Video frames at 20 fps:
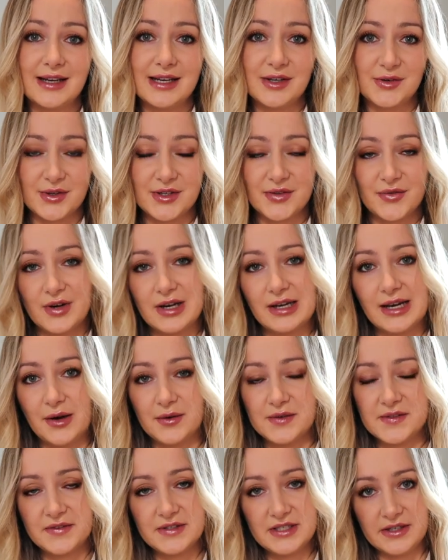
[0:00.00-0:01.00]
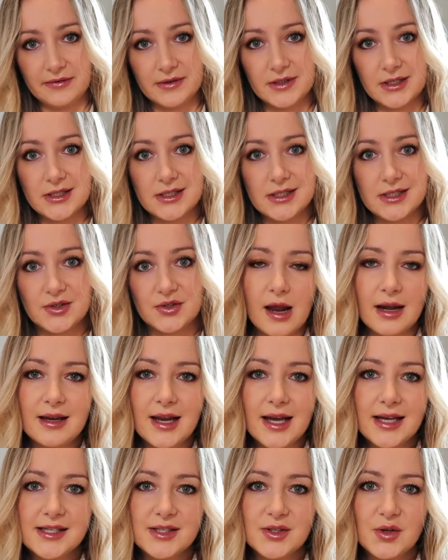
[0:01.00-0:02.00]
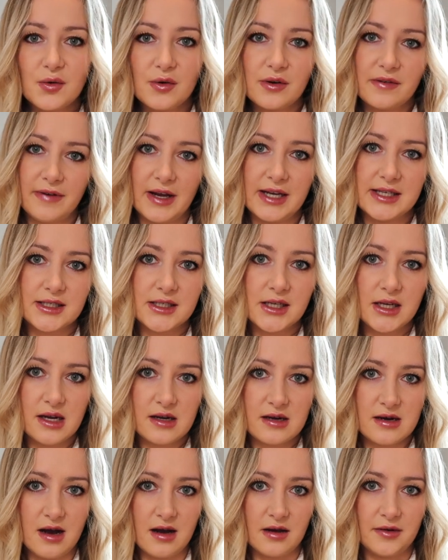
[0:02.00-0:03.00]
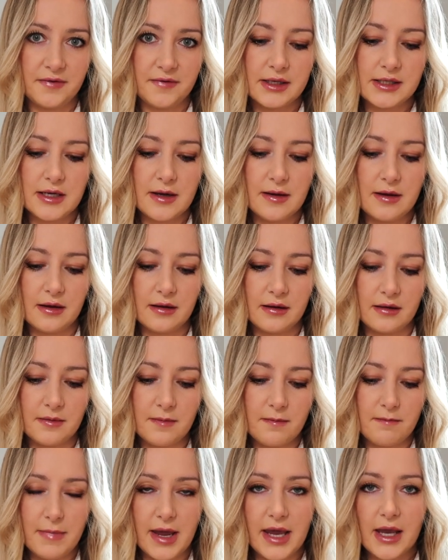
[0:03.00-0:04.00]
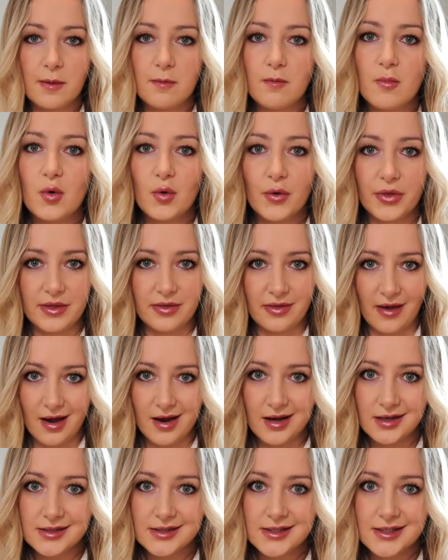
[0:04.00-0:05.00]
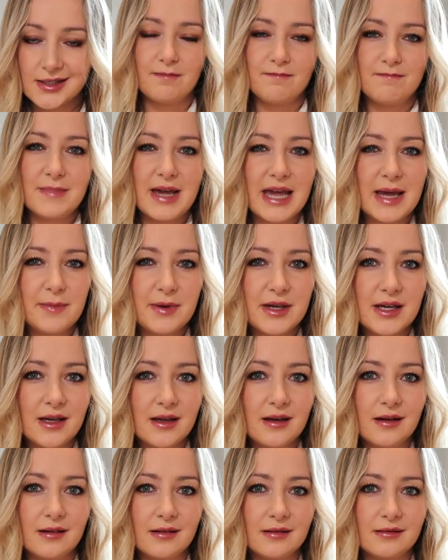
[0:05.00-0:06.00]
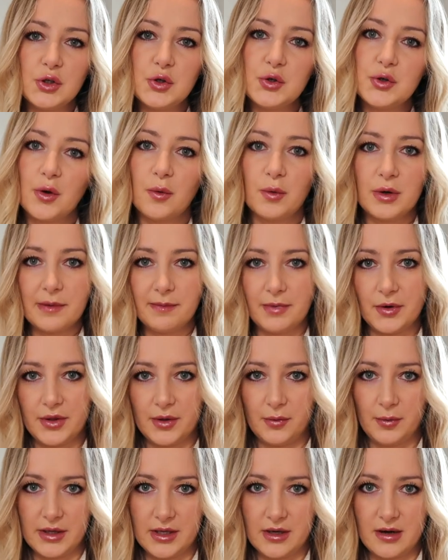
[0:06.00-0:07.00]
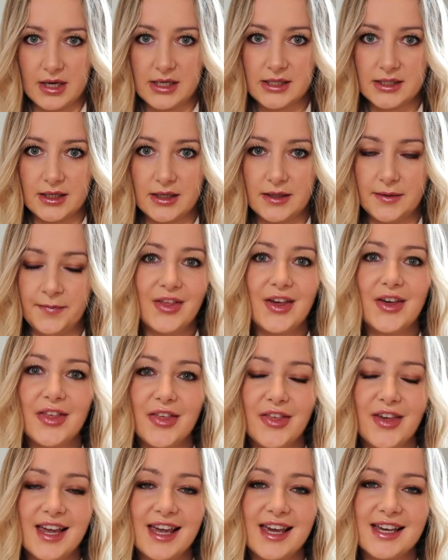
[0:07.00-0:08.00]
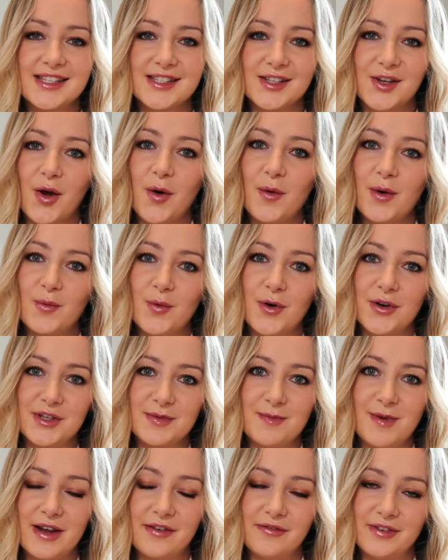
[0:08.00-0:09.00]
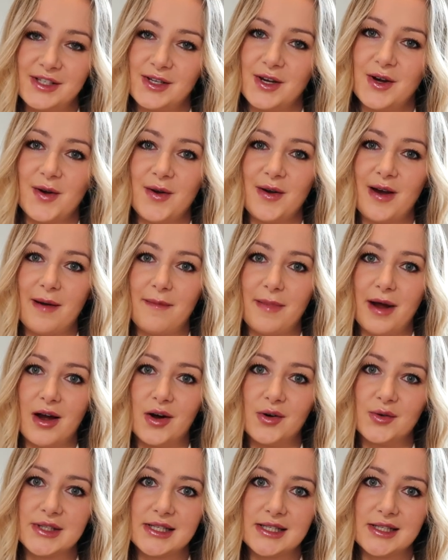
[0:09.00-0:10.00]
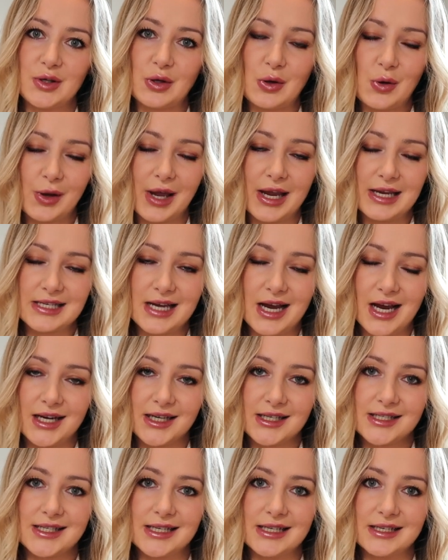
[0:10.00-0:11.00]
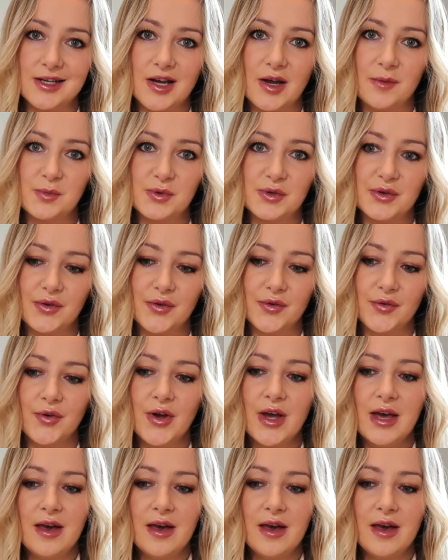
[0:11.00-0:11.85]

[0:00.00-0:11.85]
interest-free allowance for dividends. Unless you're investing enough to make more than that, maybe you don't want to bother with an I S A. The other thing is, go and watch my video about U K tax in terms of